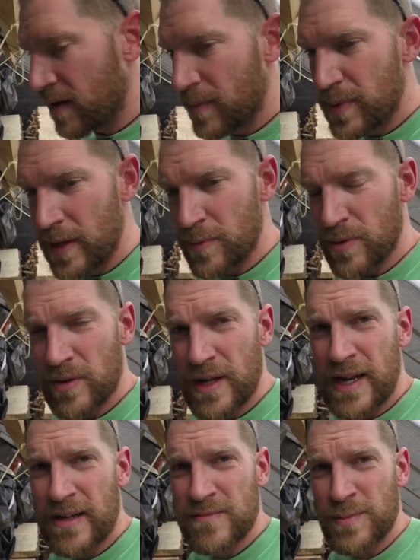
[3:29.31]
of the people
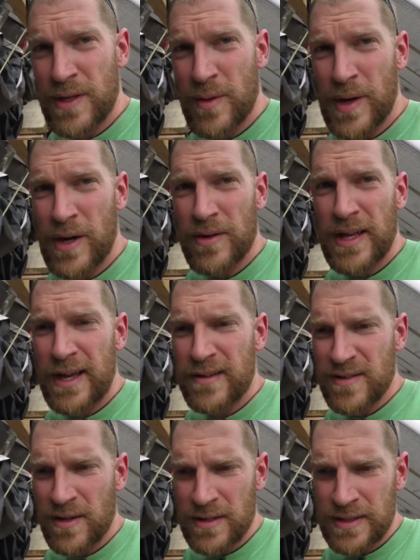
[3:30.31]
ask me about
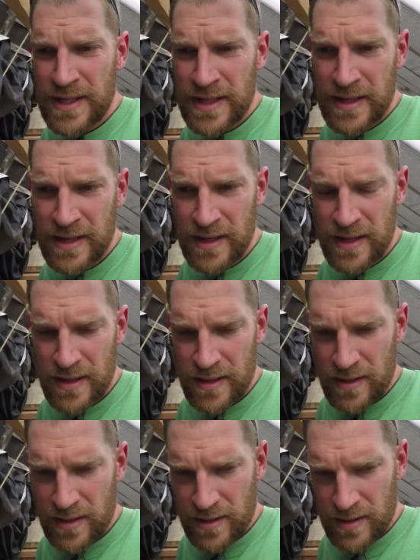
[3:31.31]
case hardening
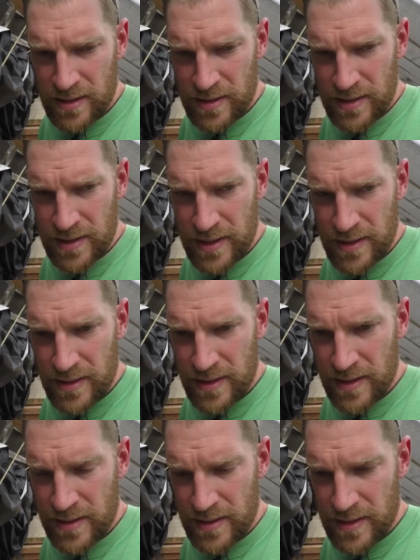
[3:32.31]
uh,
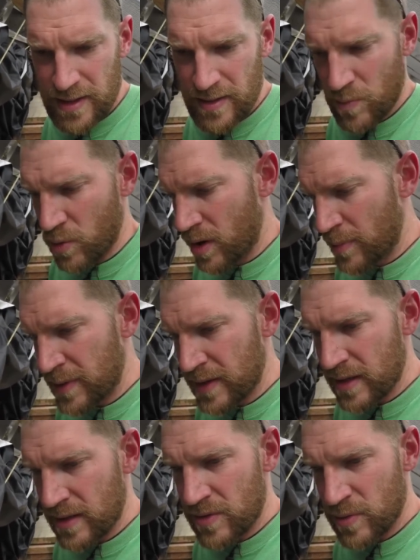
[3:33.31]
and, and
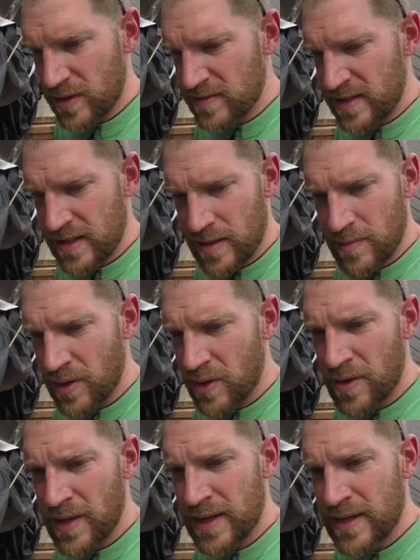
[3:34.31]
warping and twisting and
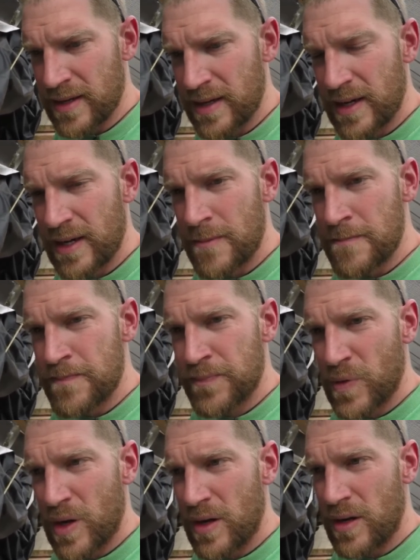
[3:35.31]
bowing, and
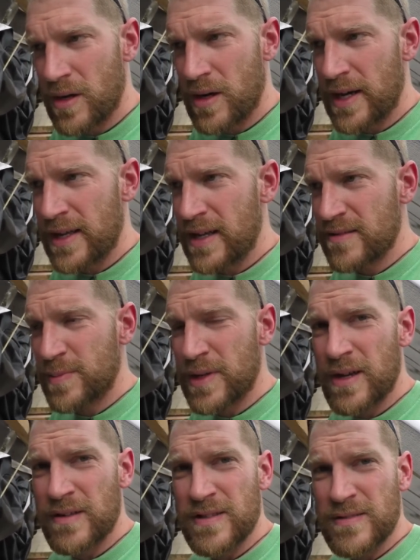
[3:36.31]
Uh, I guess
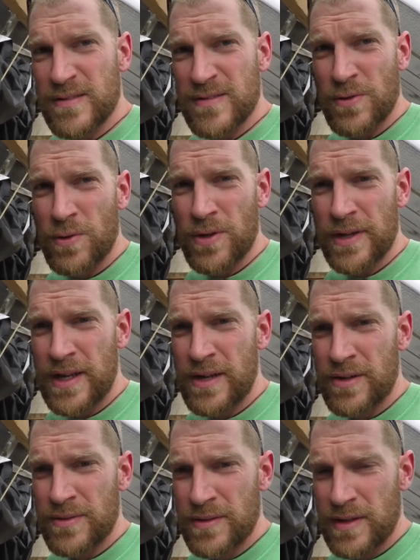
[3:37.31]
because it's a solar
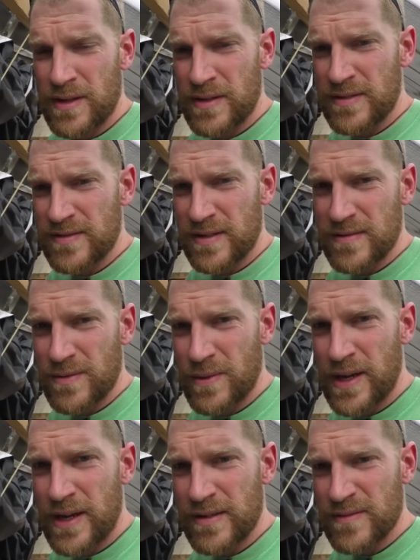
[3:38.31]
kiln, at least this is the
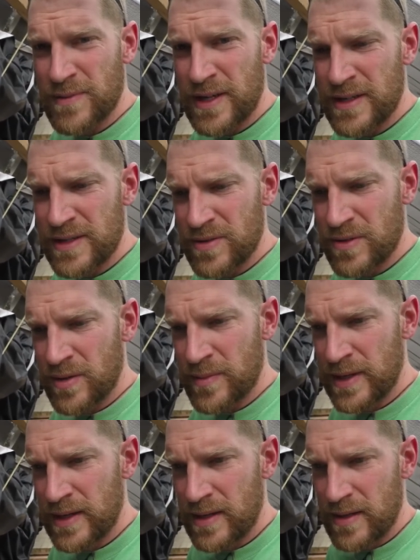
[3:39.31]
way I explain it to them,
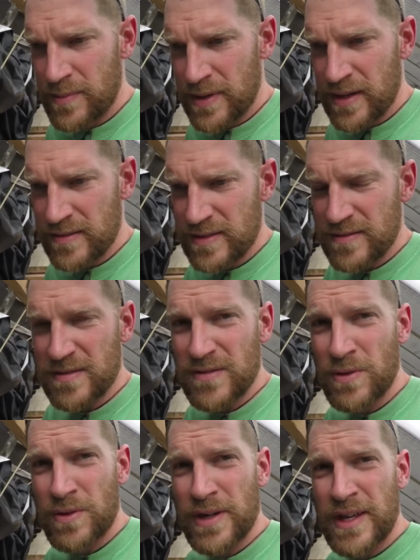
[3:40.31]
because it's a
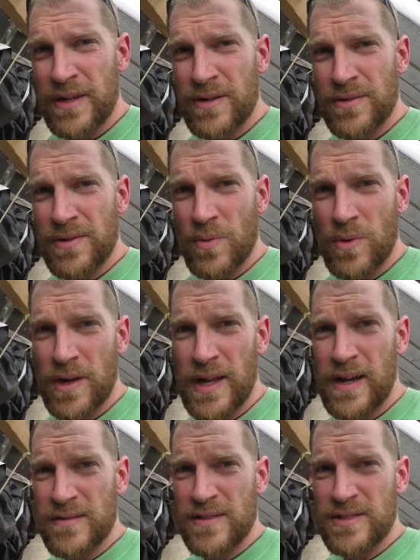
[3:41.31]
solar kiln, the wood
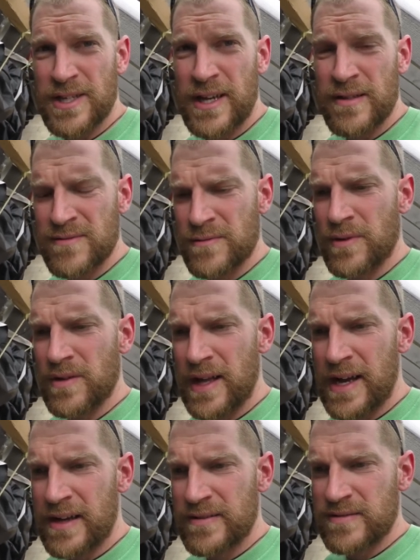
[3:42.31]
has a chance to
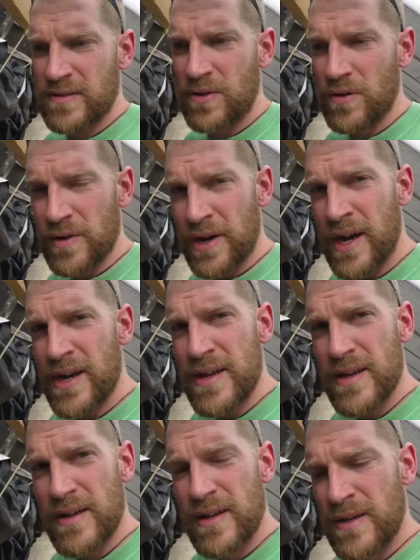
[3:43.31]
relax overnight.